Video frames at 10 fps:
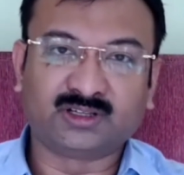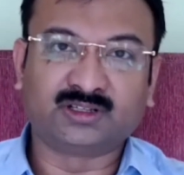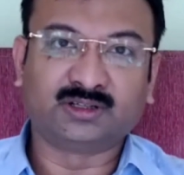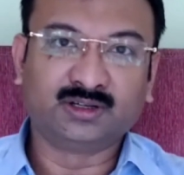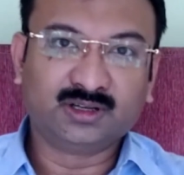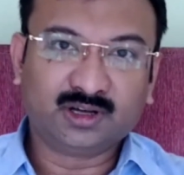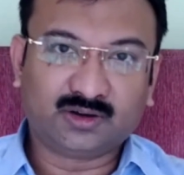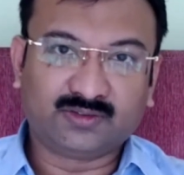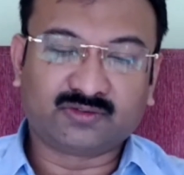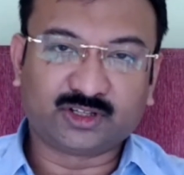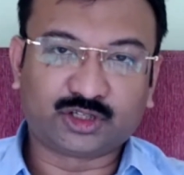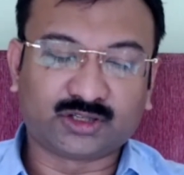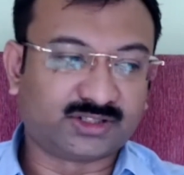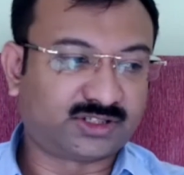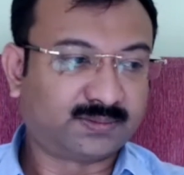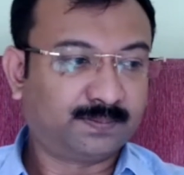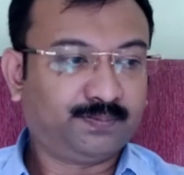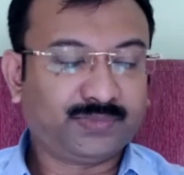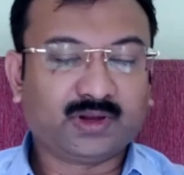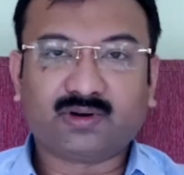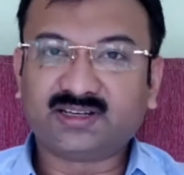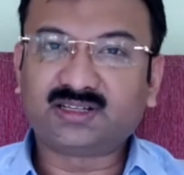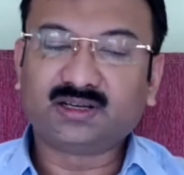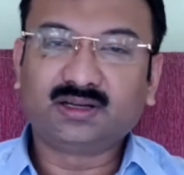the questions, right?